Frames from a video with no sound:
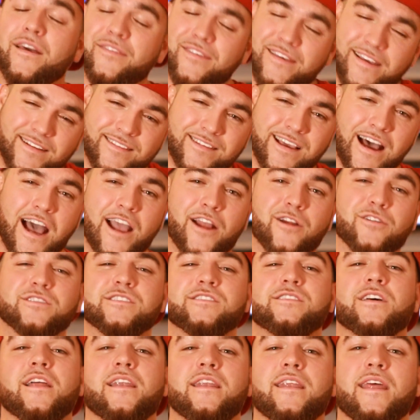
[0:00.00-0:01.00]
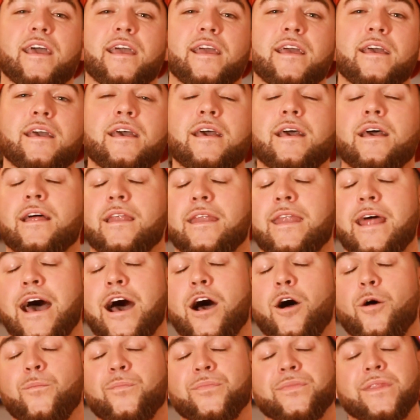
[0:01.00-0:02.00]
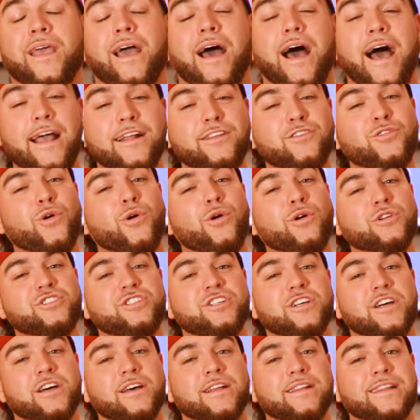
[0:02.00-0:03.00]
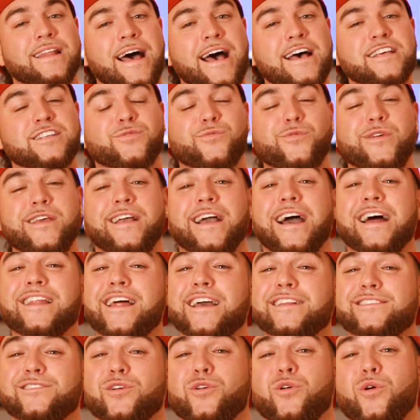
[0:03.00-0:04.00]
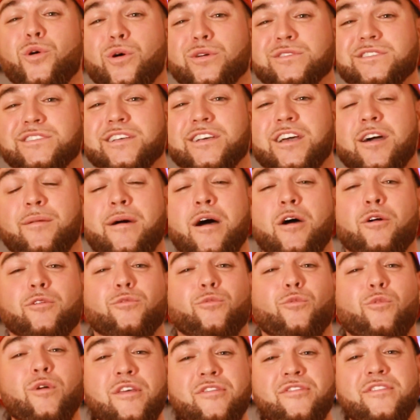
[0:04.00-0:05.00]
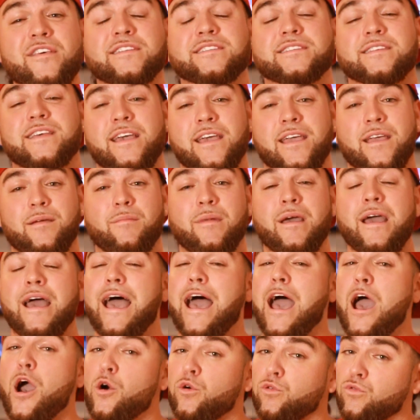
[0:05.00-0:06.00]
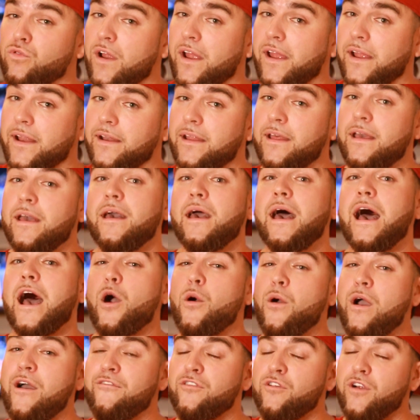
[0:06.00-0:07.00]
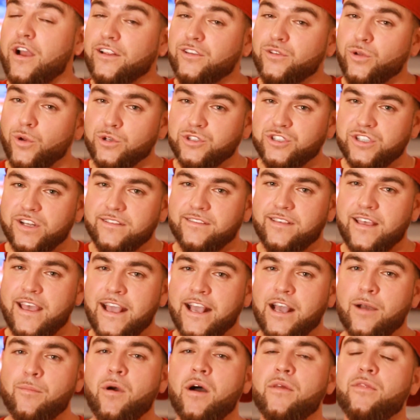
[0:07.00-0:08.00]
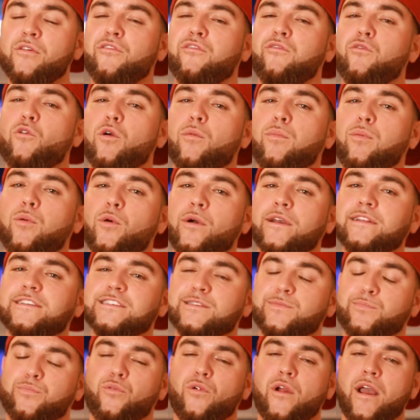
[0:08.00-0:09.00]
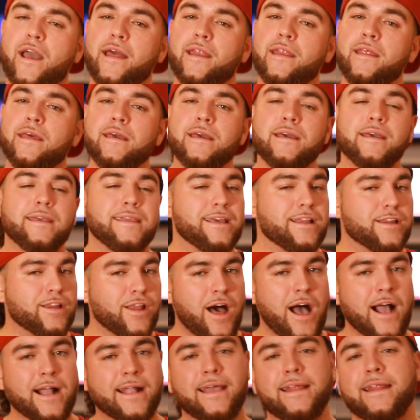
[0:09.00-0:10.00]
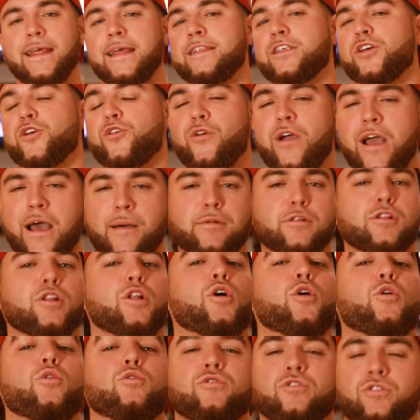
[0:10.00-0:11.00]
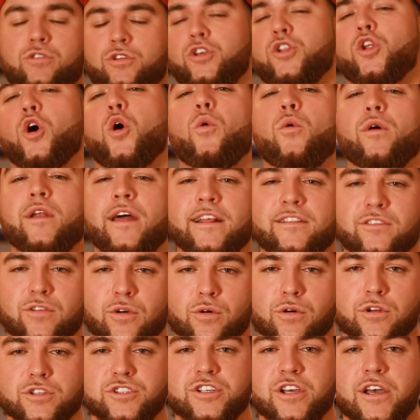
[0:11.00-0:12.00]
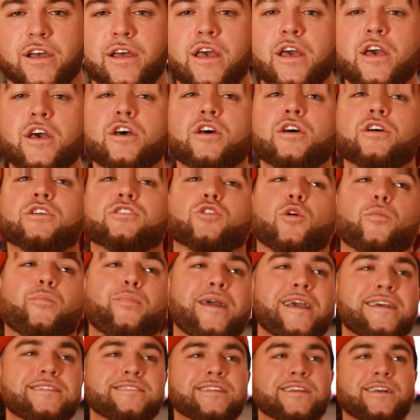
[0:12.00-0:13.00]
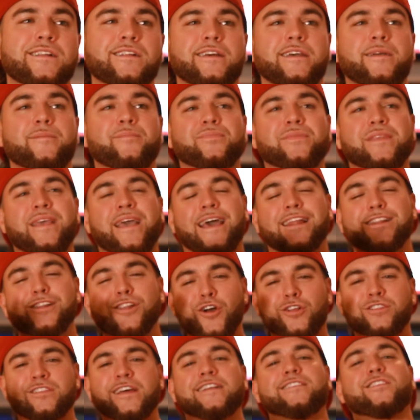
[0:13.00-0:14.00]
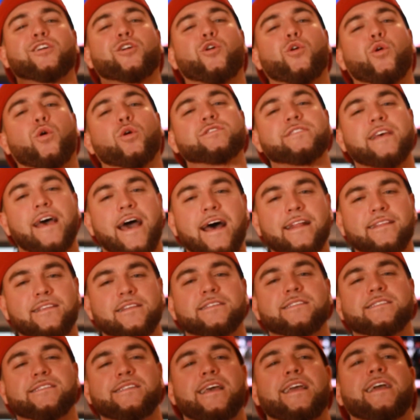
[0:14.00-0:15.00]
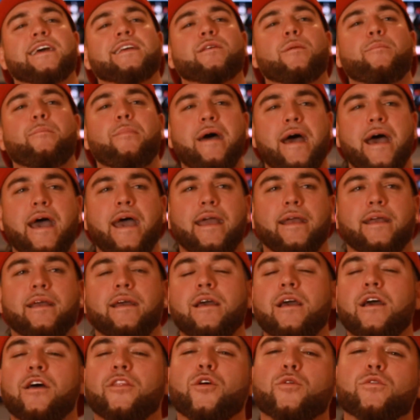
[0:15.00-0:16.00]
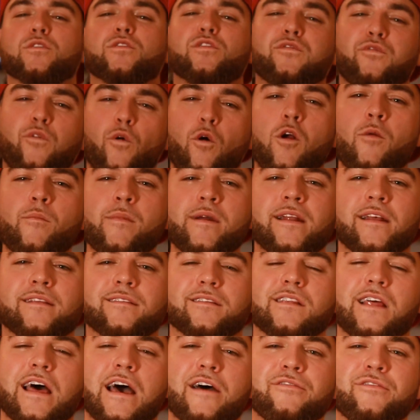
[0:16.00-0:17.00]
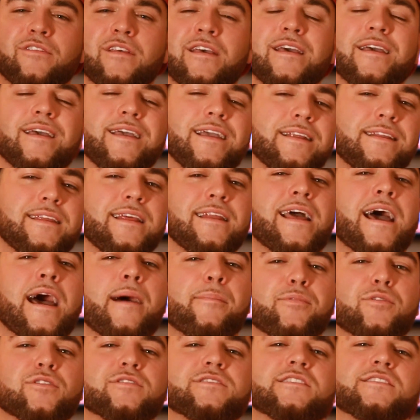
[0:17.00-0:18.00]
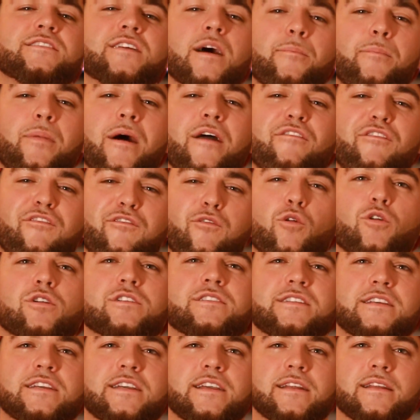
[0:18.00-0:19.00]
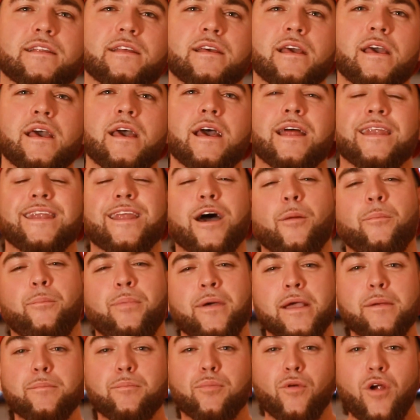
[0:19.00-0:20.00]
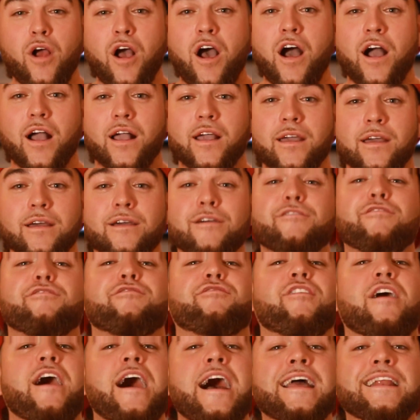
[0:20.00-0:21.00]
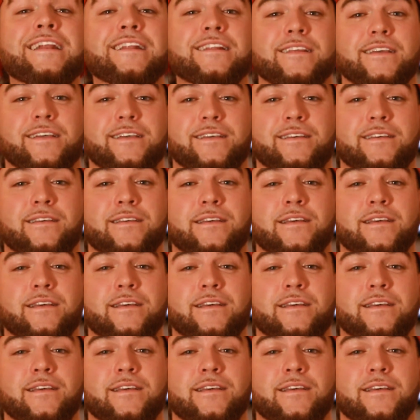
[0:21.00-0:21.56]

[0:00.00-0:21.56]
the entire Sunday. Now, I told you last week I like the Colts to come out and win this game outright. However, I told you to take them on the 4-point spread. You lock it in, you grab a loan. You know what I told you. So basically, it looked like the Colts had this thing in the bag. There was 4 minutes left. Indianapolis is up by 14. Now, Big Brock finally